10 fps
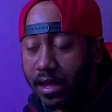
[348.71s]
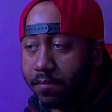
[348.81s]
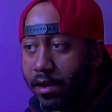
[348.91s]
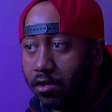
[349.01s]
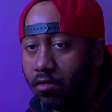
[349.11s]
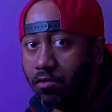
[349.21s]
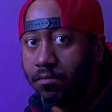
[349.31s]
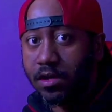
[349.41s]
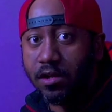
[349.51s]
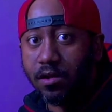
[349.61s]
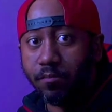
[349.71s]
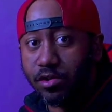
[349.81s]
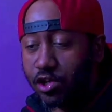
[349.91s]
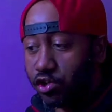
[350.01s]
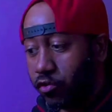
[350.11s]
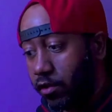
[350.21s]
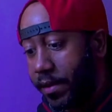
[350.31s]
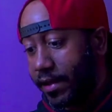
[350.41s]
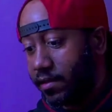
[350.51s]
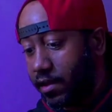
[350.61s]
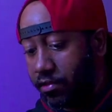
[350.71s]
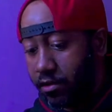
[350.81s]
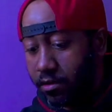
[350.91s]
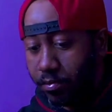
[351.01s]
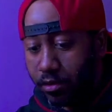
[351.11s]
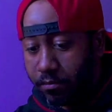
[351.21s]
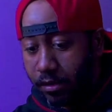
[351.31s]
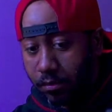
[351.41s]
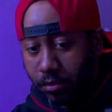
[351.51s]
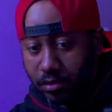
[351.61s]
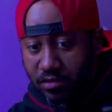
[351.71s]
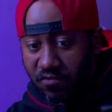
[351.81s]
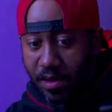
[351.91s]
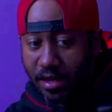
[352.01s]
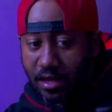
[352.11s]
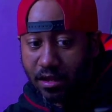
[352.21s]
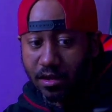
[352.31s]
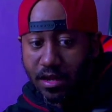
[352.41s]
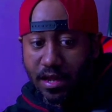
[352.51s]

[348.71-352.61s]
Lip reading: Came back home, put the controller back together, put all the motherboard and stuff back in it,